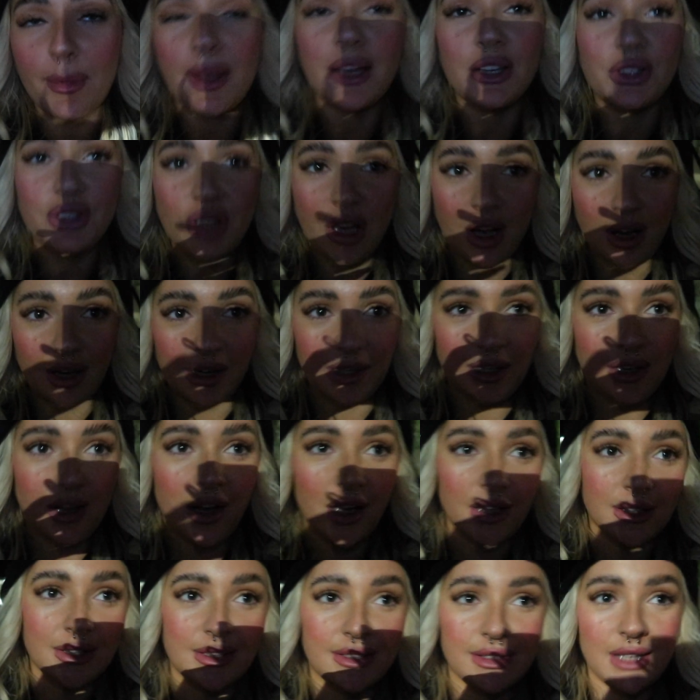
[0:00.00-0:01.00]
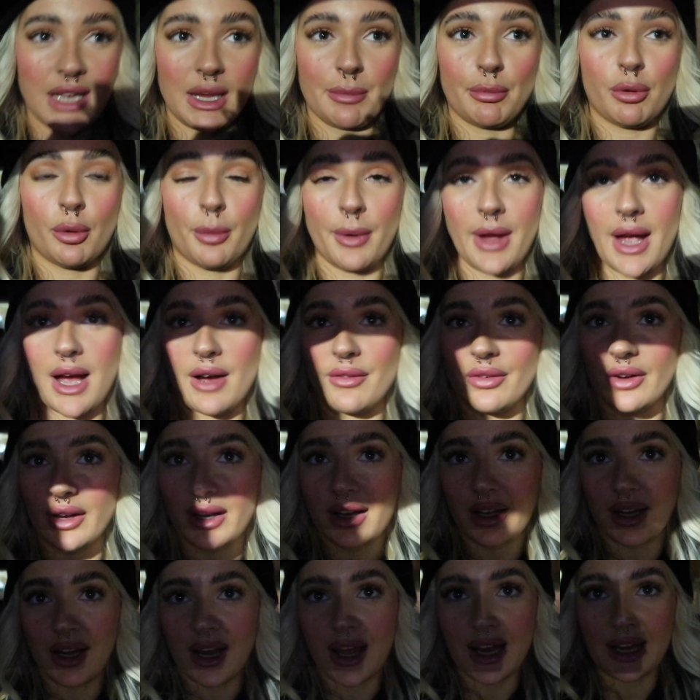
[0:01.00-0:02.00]
me and Charlie can't sleep or we have
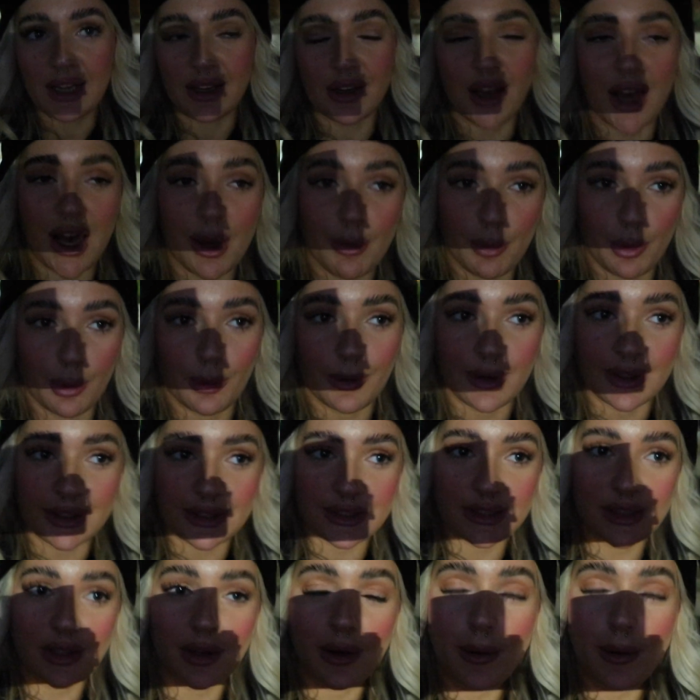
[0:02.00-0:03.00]
like a late night, we always...